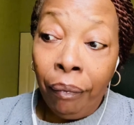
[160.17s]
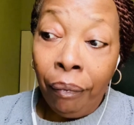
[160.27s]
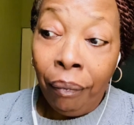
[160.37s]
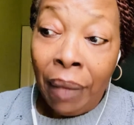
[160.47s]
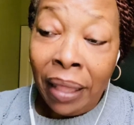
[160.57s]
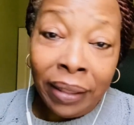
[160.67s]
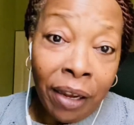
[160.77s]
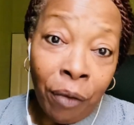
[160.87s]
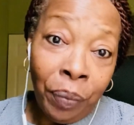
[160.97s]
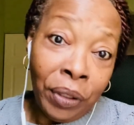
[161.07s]
My
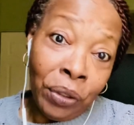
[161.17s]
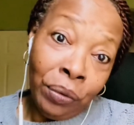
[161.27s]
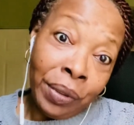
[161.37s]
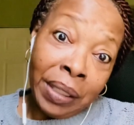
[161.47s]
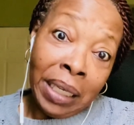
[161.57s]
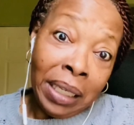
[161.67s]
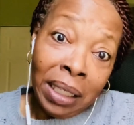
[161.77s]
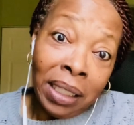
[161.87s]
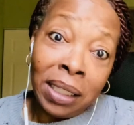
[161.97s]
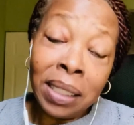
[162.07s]
therapy Tuesday
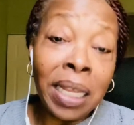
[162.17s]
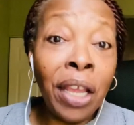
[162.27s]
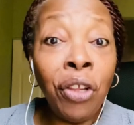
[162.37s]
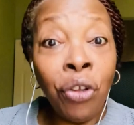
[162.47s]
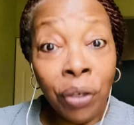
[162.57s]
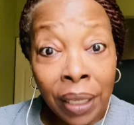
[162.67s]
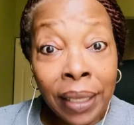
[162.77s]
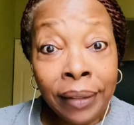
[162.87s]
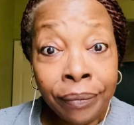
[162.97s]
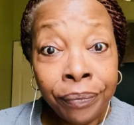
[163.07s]
is stay in your
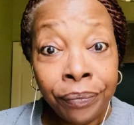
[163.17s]
lane.